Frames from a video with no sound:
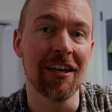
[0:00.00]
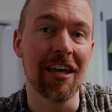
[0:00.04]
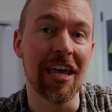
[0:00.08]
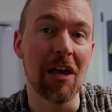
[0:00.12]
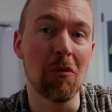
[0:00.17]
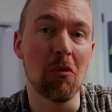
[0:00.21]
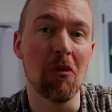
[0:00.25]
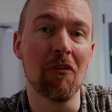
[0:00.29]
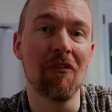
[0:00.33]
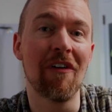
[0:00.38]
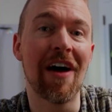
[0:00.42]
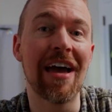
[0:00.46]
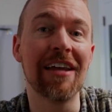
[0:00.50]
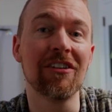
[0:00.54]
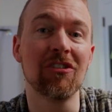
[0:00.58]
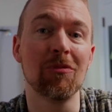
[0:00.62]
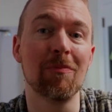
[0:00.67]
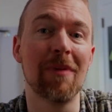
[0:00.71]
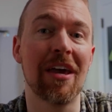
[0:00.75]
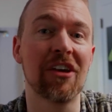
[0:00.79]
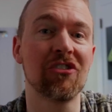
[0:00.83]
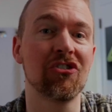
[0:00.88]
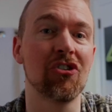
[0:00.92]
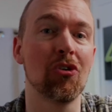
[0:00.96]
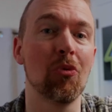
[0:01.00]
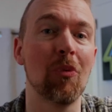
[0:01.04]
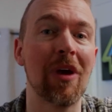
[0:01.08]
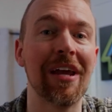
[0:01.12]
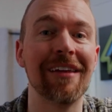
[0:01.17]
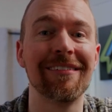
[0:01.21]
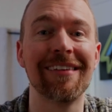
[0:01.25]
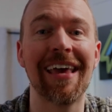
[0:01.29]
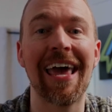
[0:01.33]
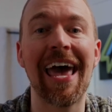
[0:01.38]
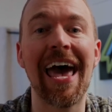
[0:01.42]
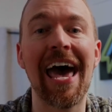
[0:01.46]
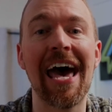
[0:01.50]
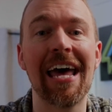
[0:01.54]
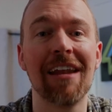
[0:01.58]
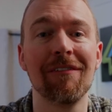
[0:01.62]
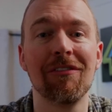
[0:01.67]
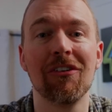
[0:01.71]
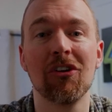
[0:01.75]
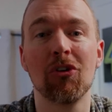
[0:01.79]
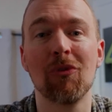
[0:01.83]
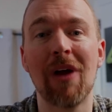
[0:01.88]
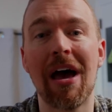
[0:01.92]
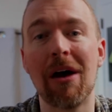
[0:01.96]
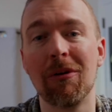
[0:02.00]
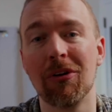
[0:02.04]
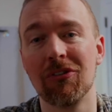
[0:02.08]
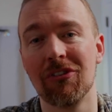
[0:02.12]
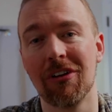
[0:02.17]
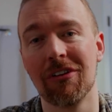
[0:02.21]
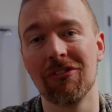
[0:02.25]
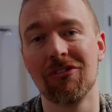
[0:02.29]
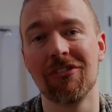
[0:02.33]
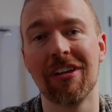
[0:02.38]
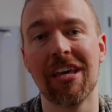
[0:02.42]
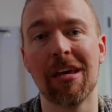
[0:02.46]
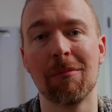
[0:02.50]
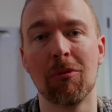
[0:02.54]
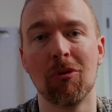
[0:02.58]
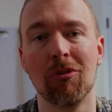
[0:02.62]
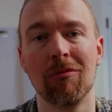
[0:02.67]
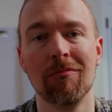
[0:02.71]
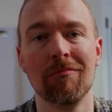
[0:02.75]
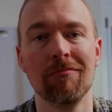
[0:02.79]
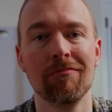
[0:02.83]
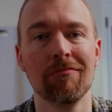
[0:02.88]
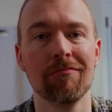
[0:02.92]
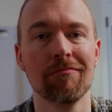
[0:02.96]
and will find some extra weight to add if the ground is unstable.